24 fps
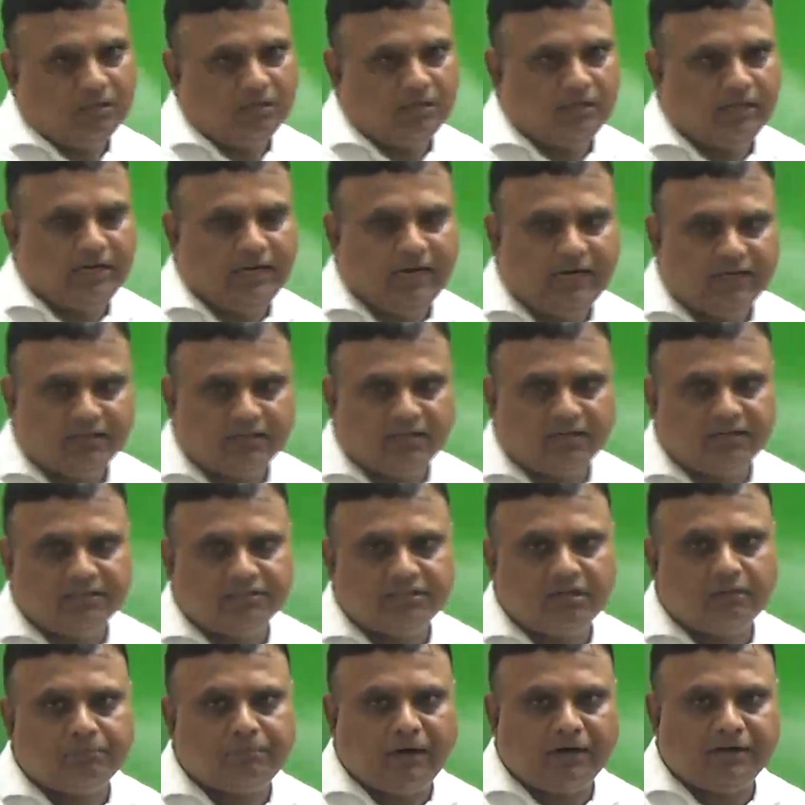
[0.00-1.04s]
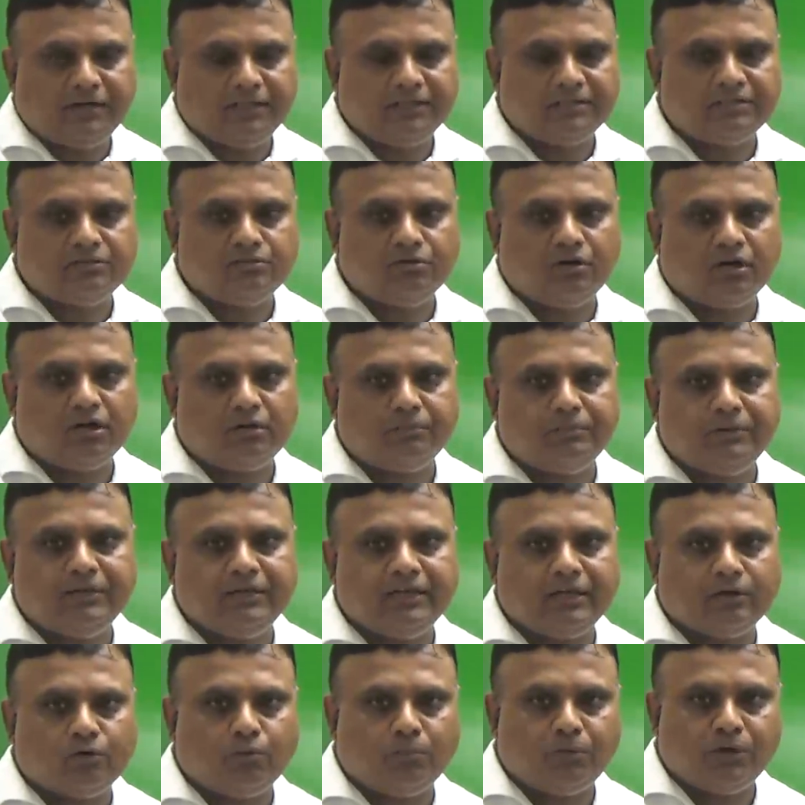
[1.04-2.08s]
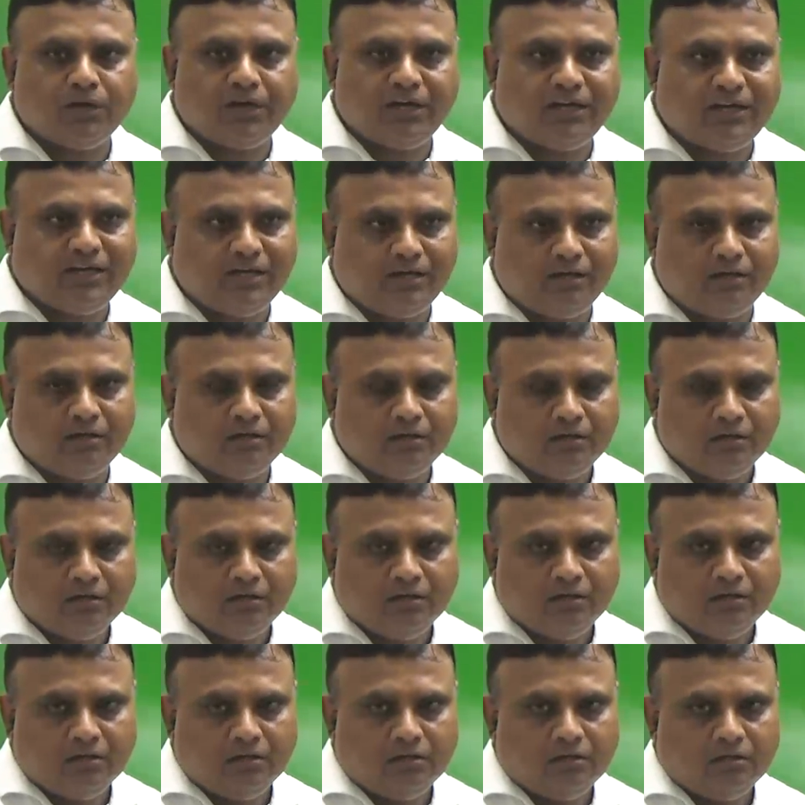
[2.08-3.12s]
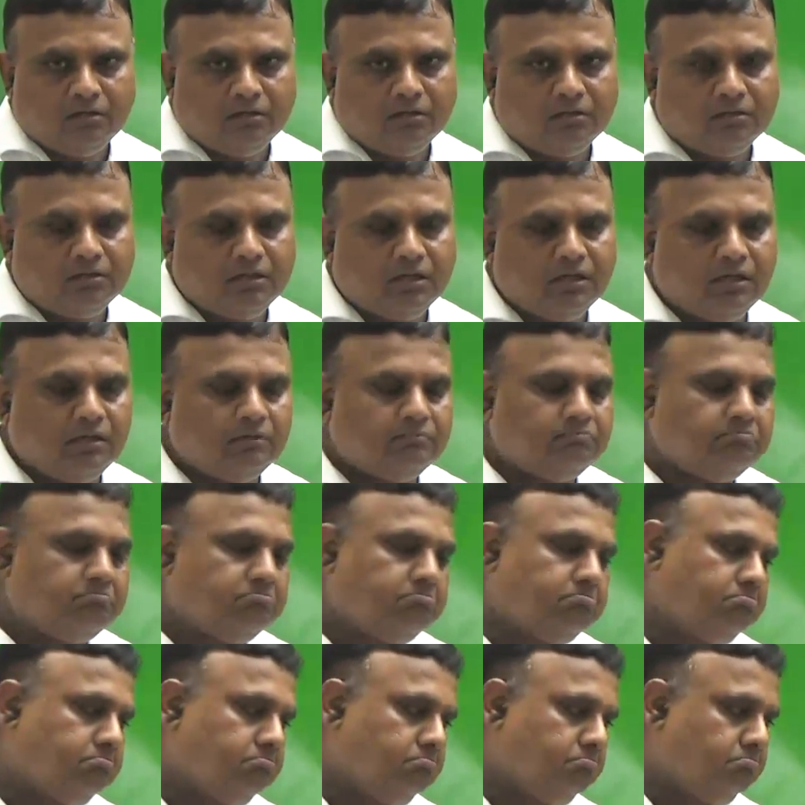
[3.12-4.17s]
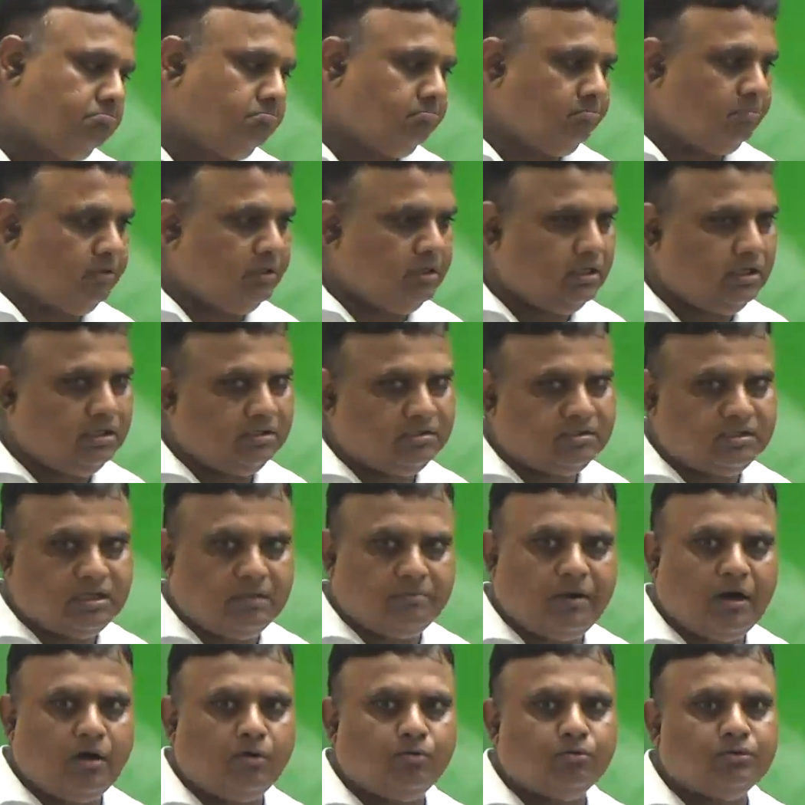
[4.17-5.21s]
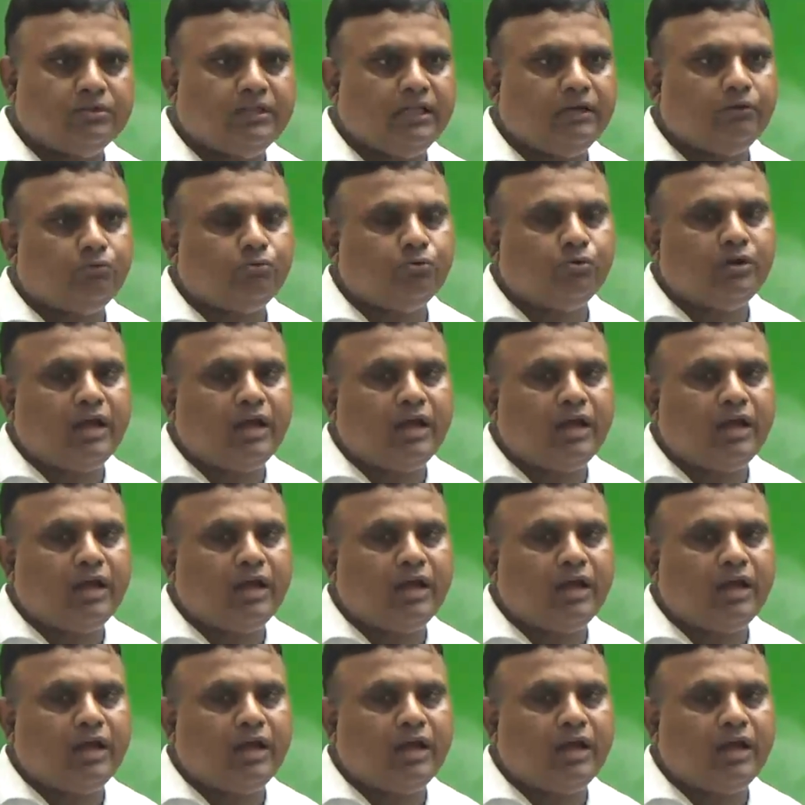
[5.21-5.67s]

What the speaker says: had the regional parties not been accommodated, the somehow they could